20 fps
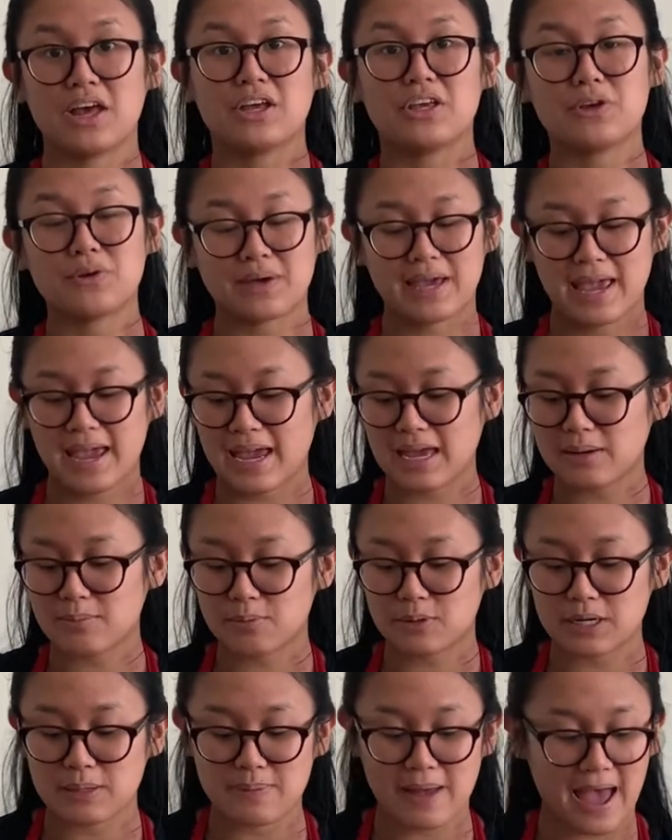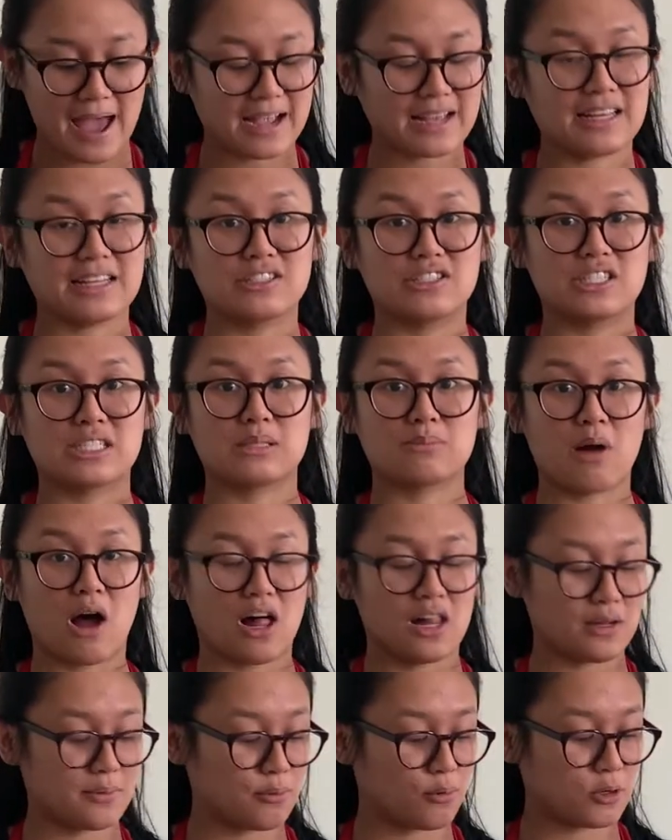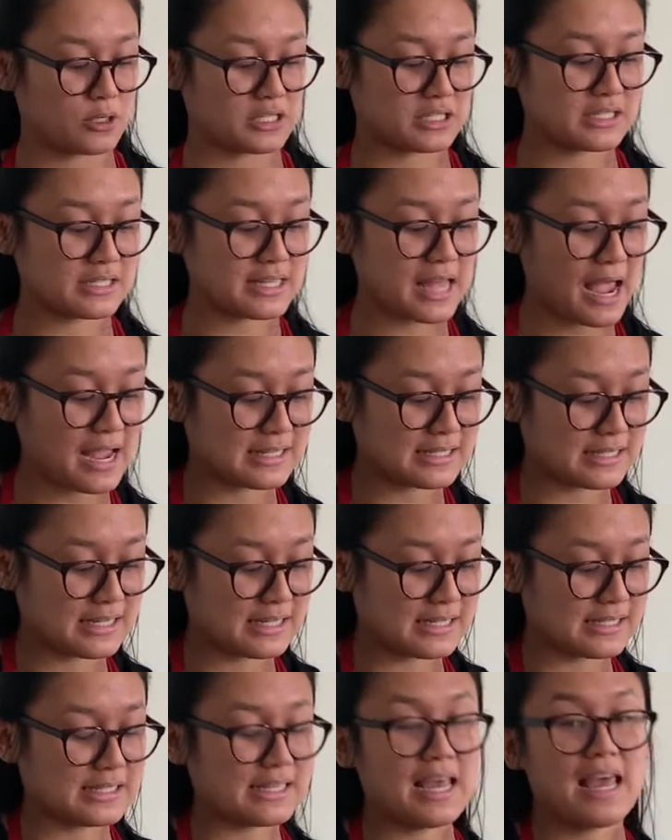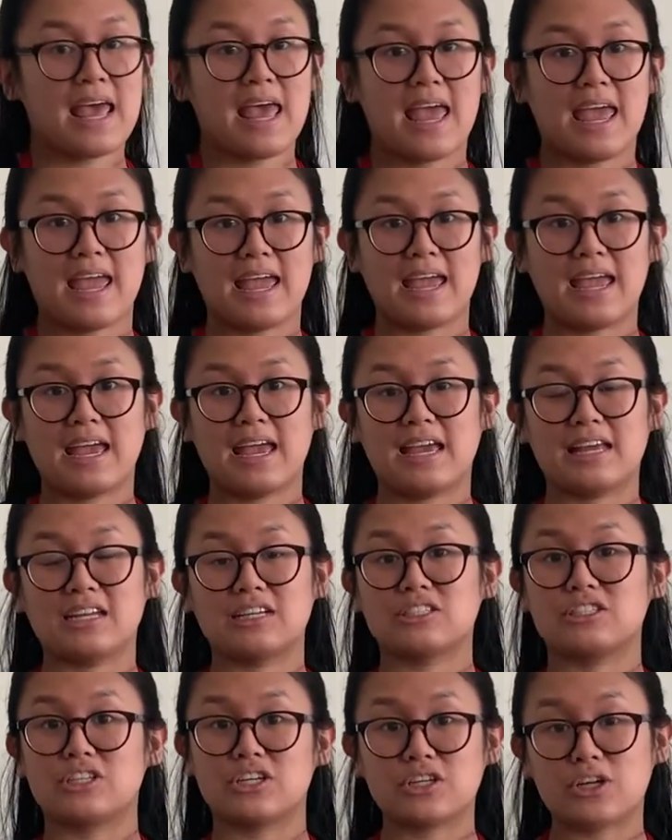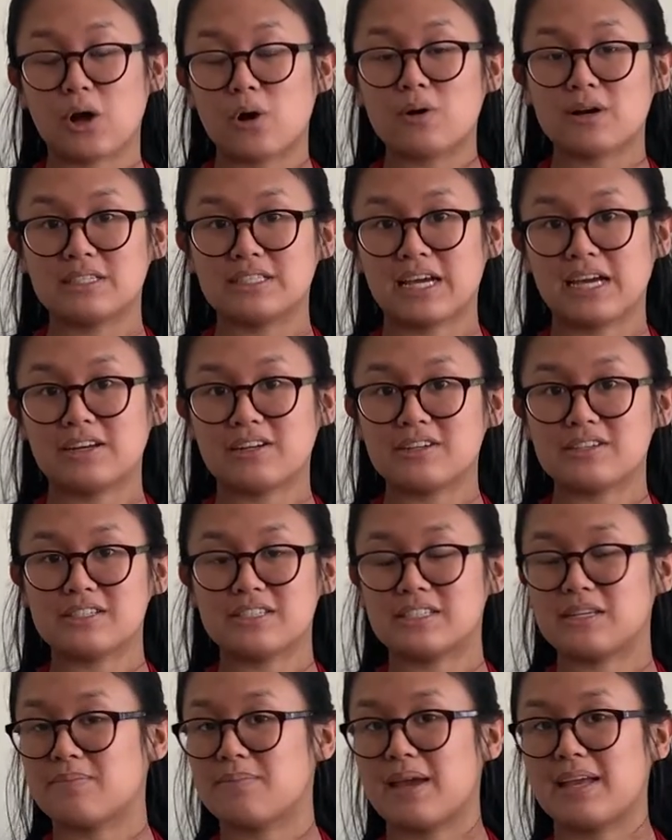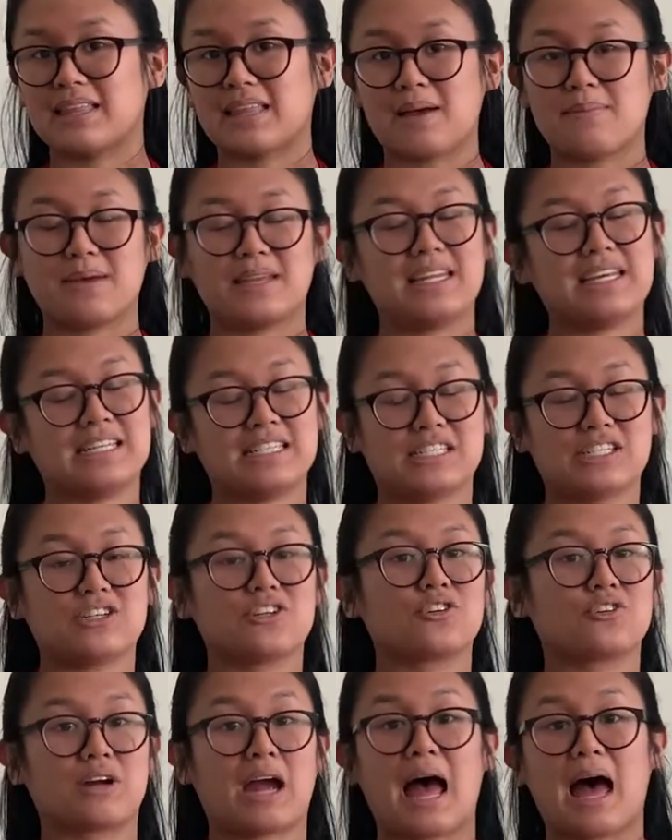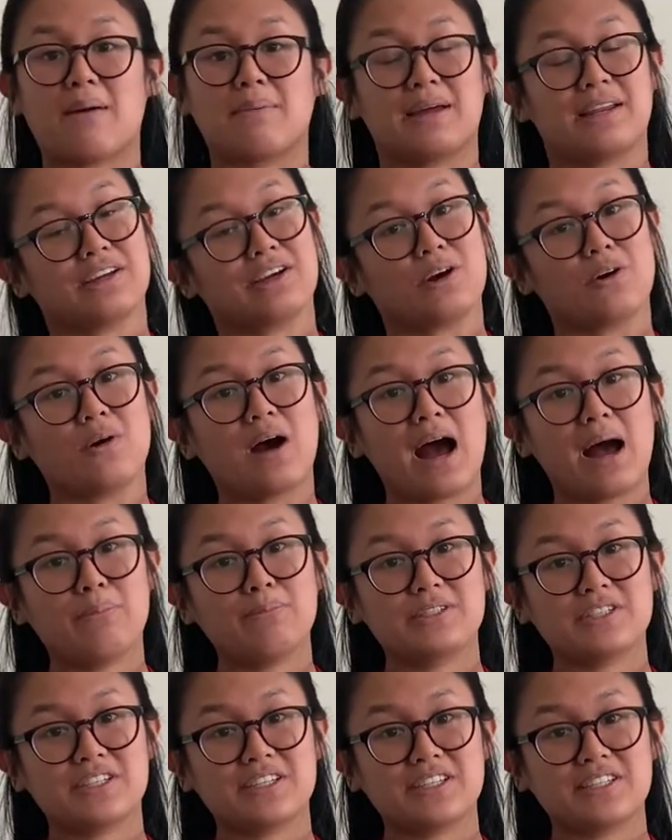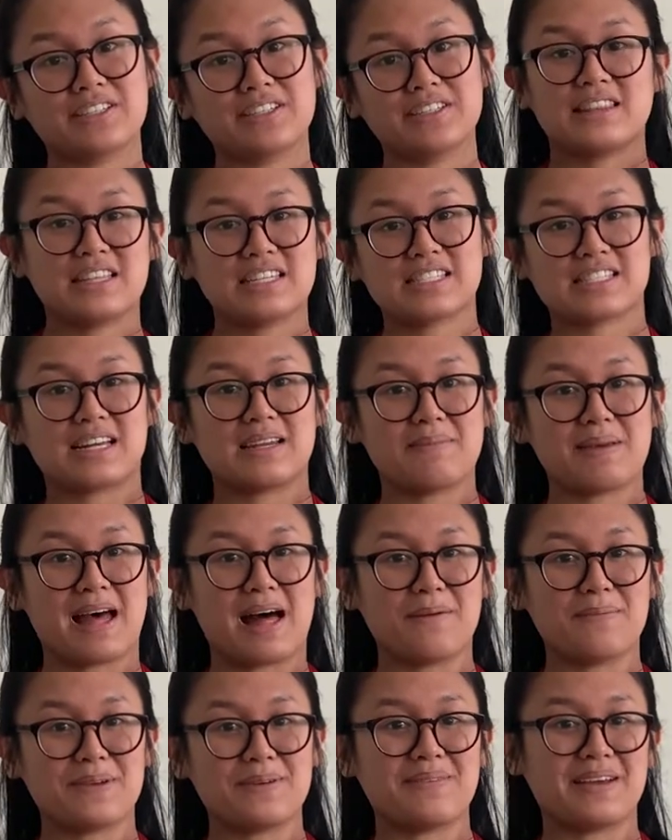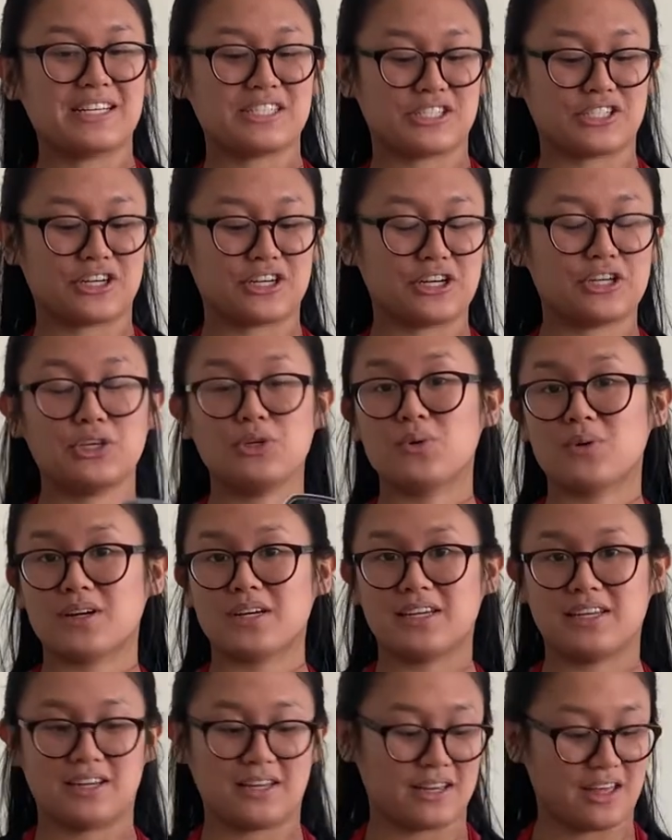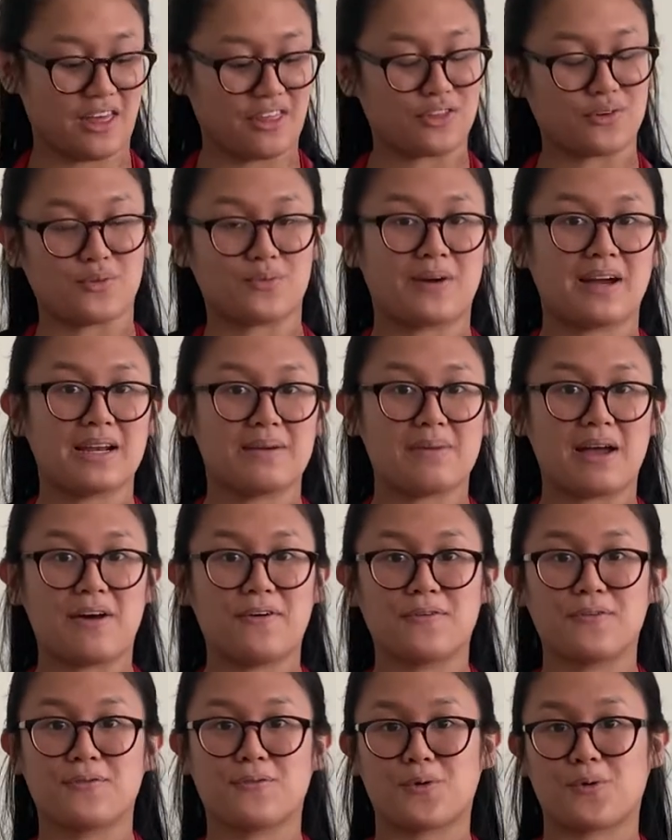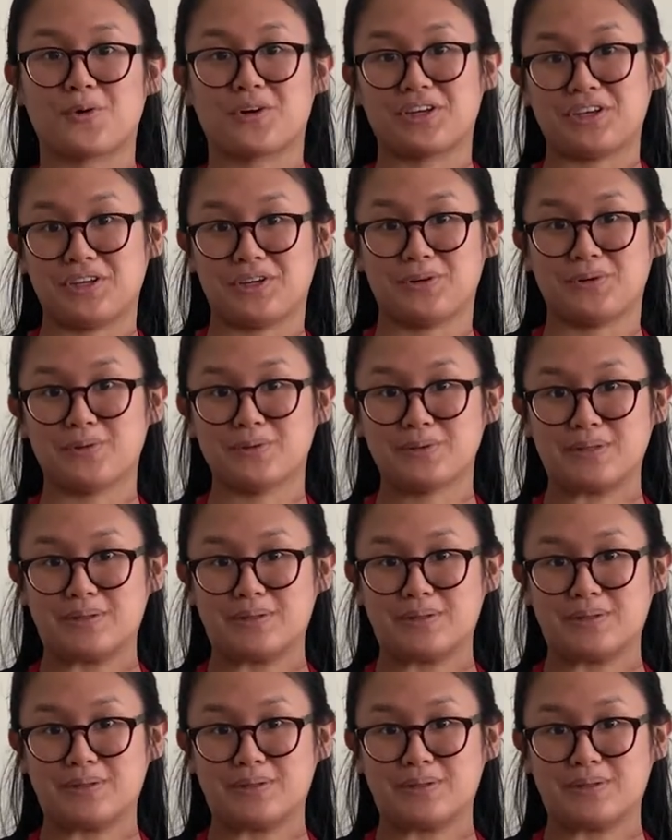You can pre-package smaller portion sizes in to-go containers to make them an easier grab and go option. This can help you make sure you are eating the right amount for you.